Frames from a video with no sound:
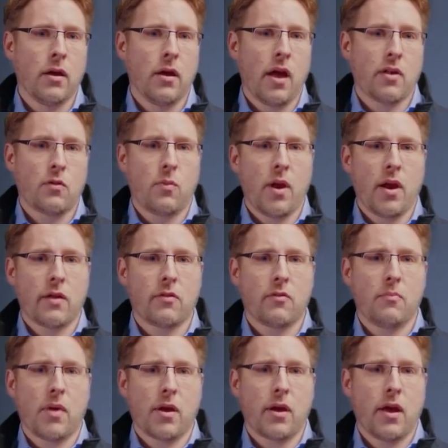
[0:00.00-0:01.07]
as well as
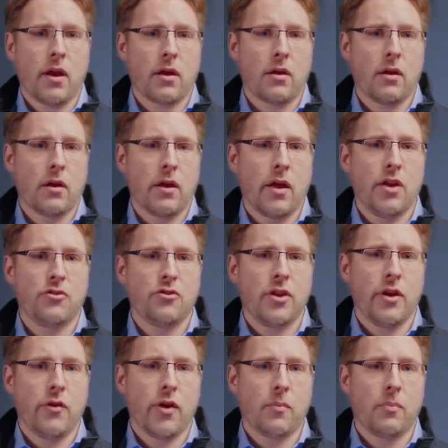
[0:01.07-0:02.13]
mechanical
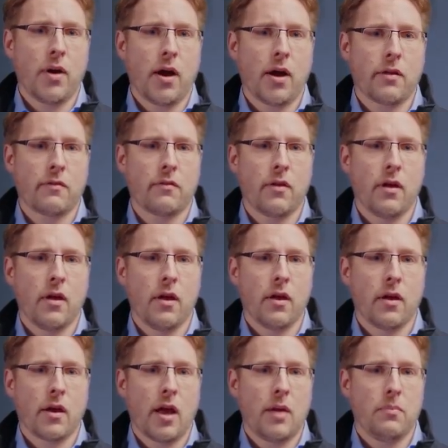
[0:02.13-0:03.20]
engineering parts,
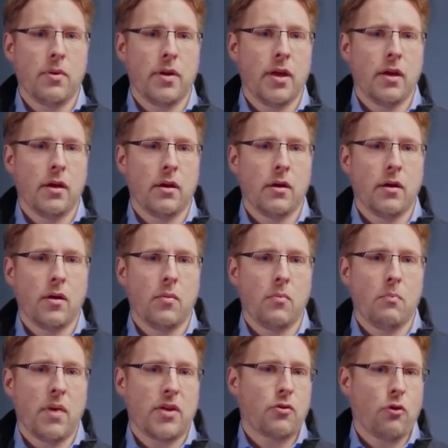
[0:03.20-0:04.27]
can be
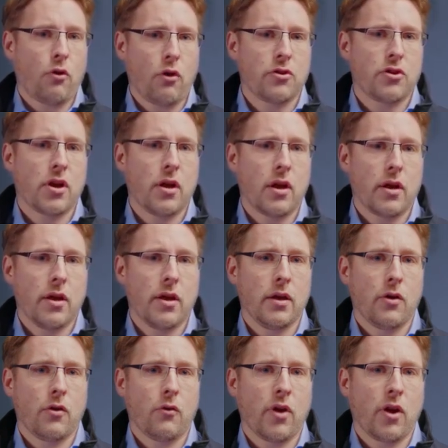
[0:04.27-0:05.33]
metrologically
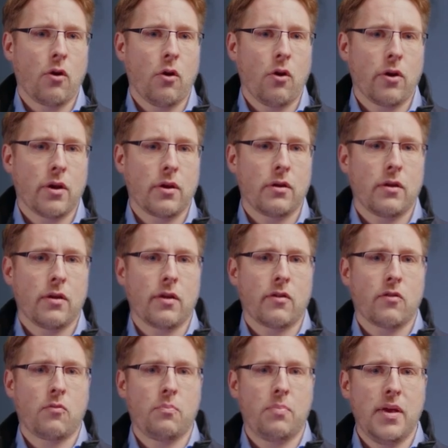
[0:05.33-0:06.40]
recorded at
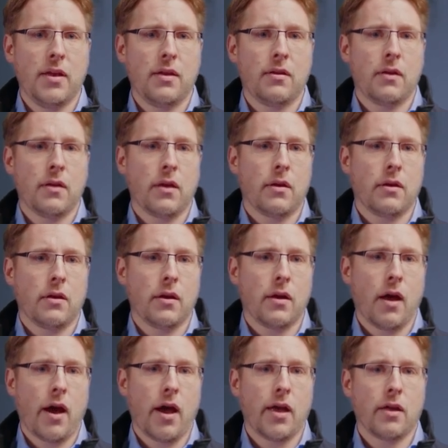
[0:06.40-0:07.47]
speed and in
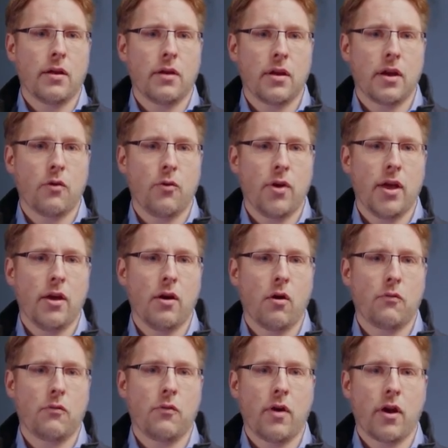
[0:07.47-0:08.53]
high degree
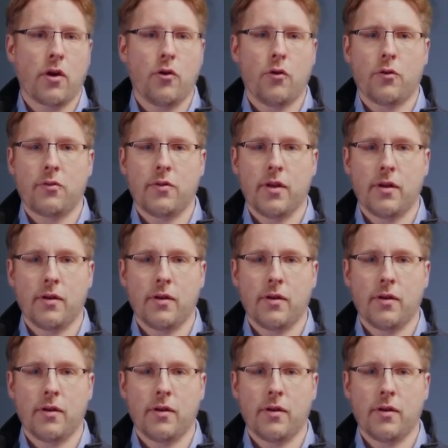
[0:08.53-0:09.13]
of accuracy.